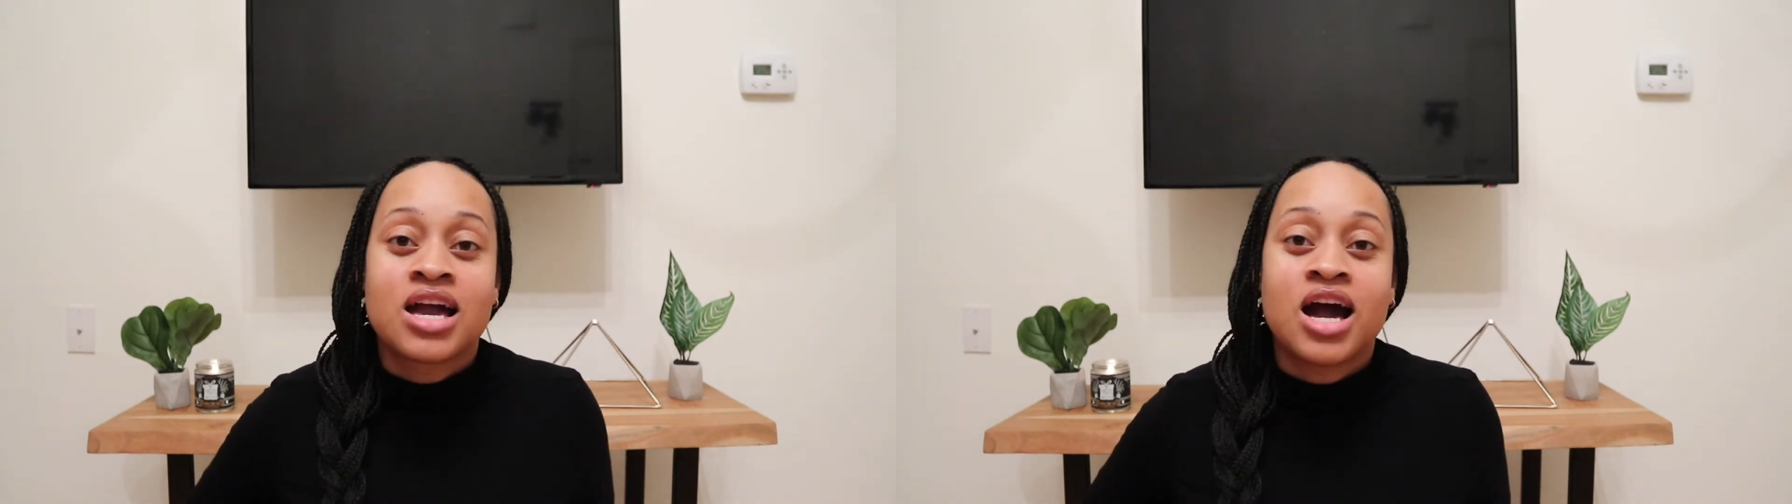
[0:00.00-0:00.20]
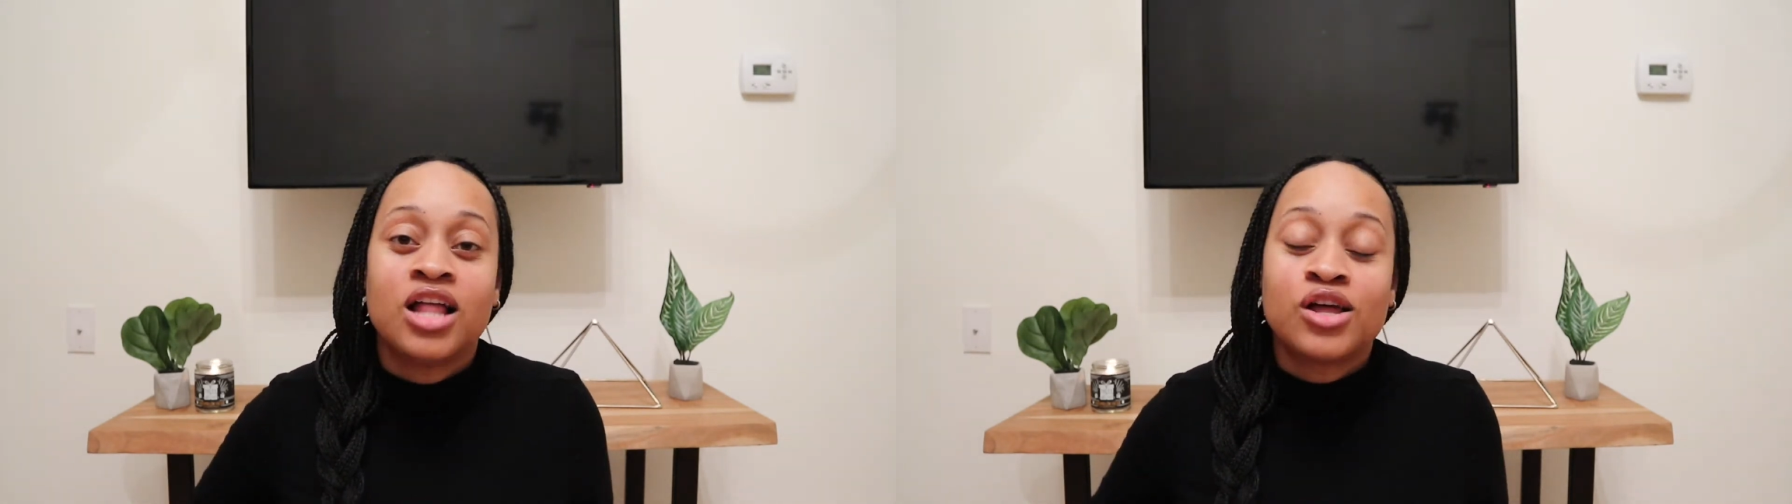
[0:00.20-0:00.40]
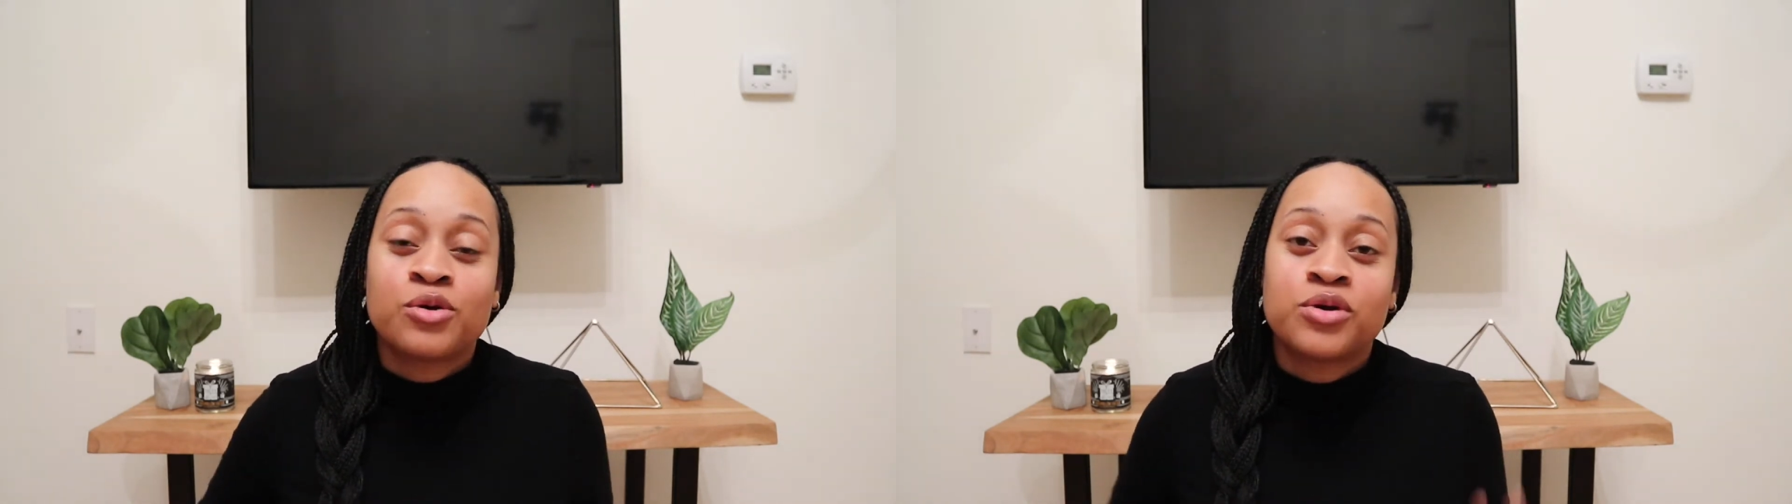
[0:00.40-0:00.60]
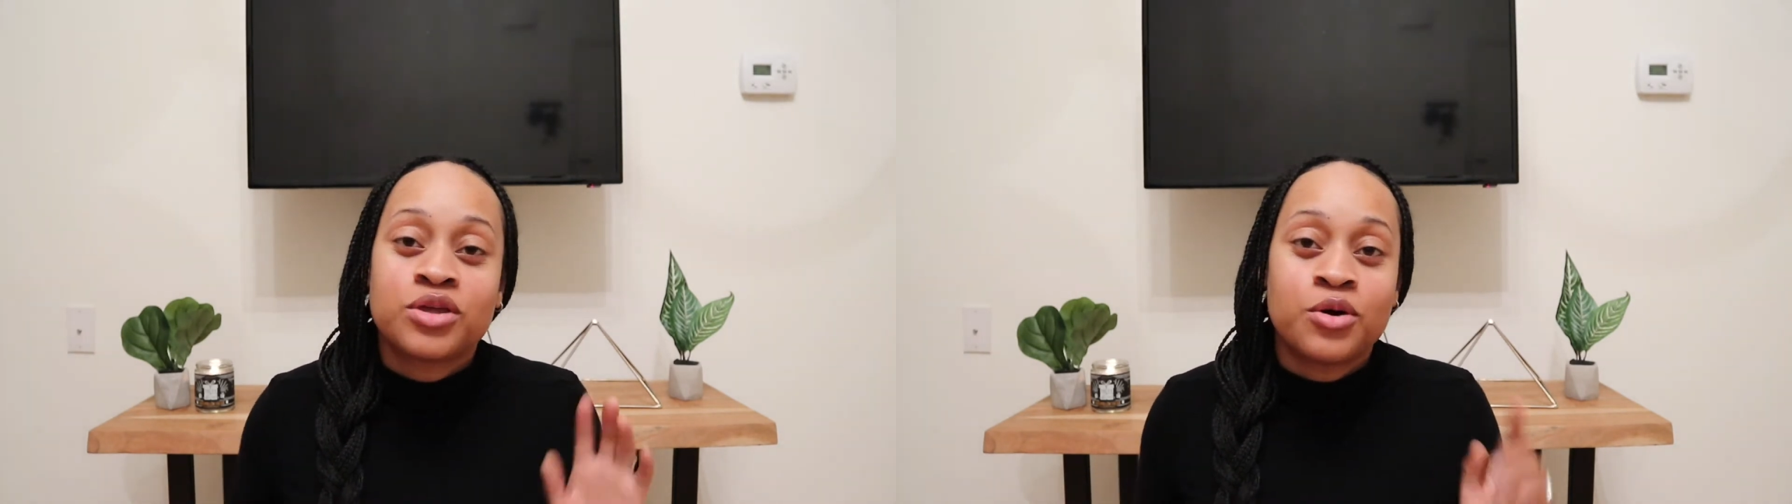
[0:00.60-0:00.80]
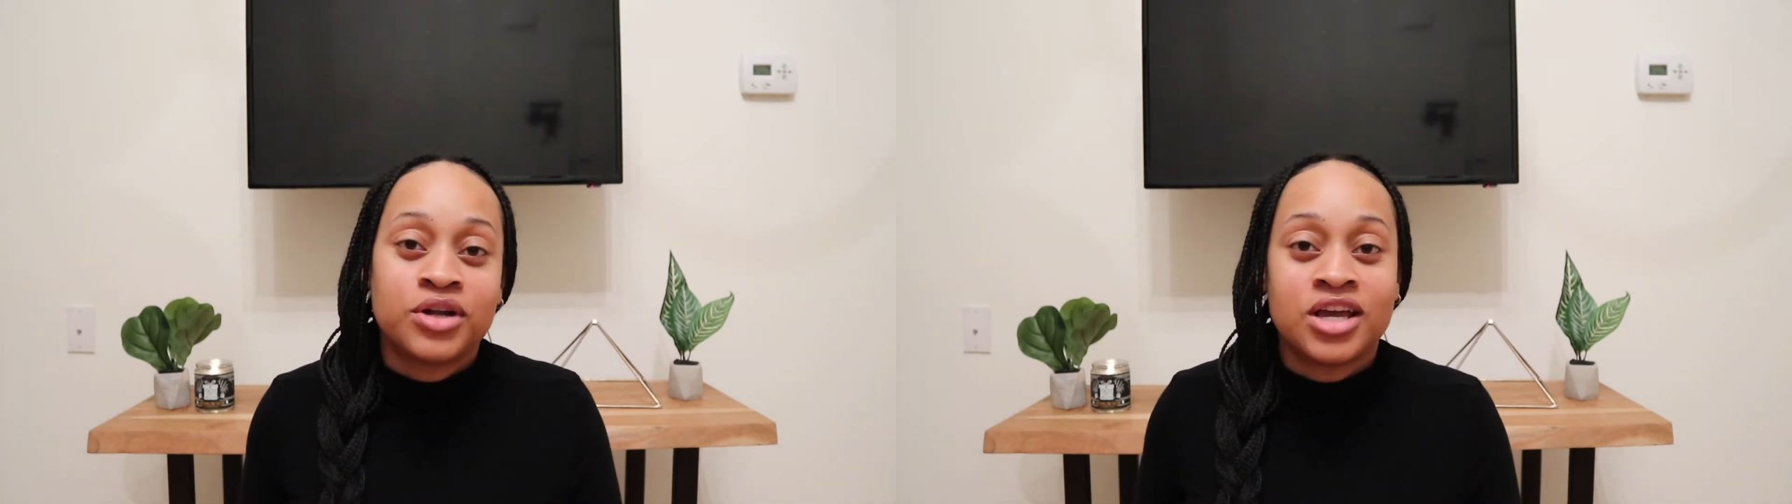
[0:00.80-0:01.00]
along with
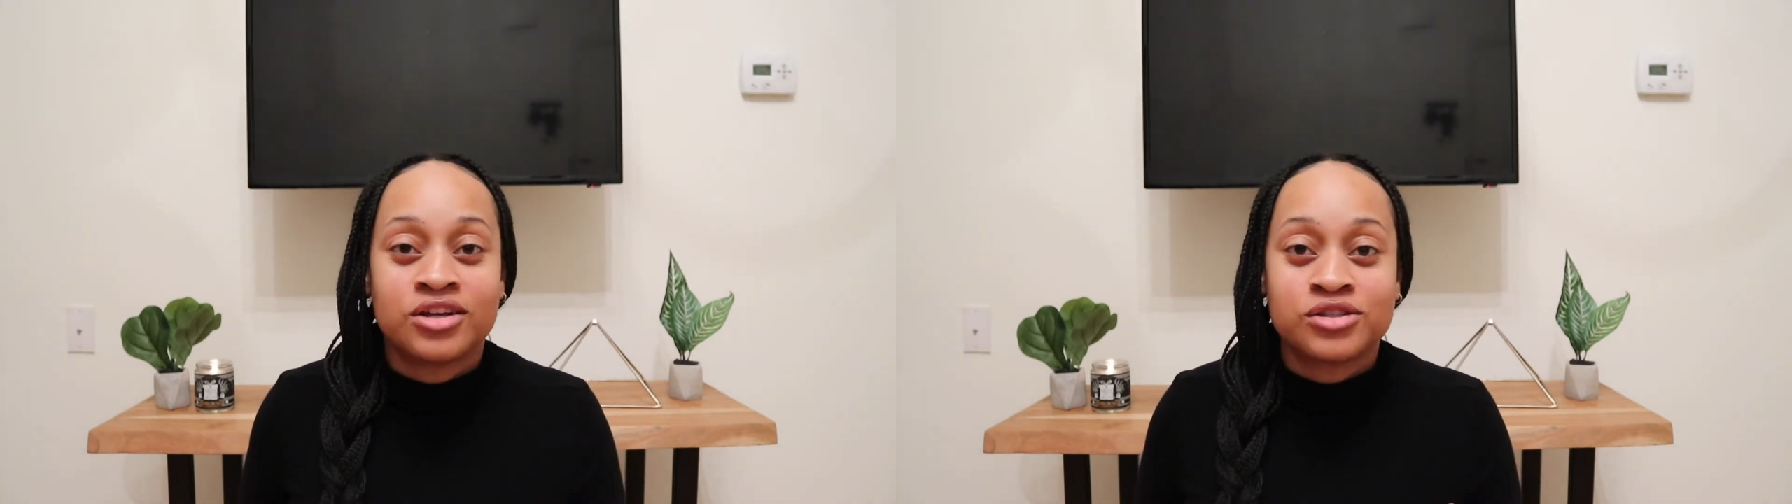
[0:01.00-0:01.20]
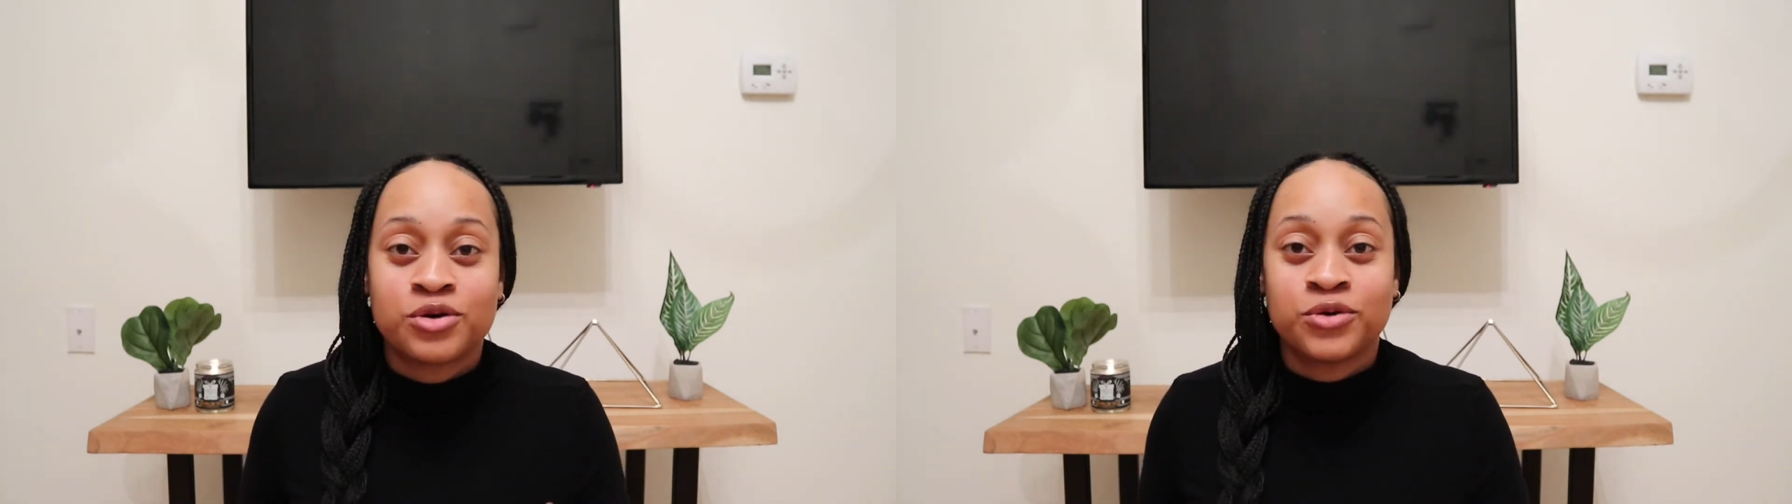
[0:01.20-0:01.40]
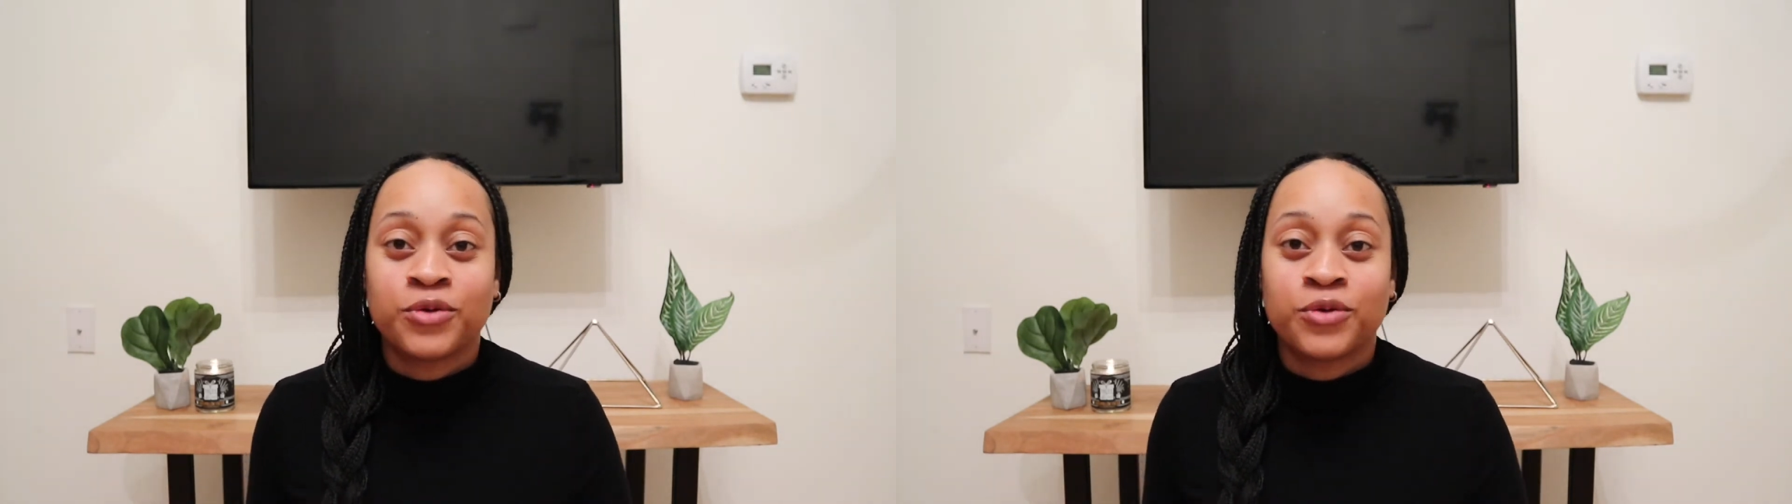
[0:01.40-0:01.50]
going to hair school,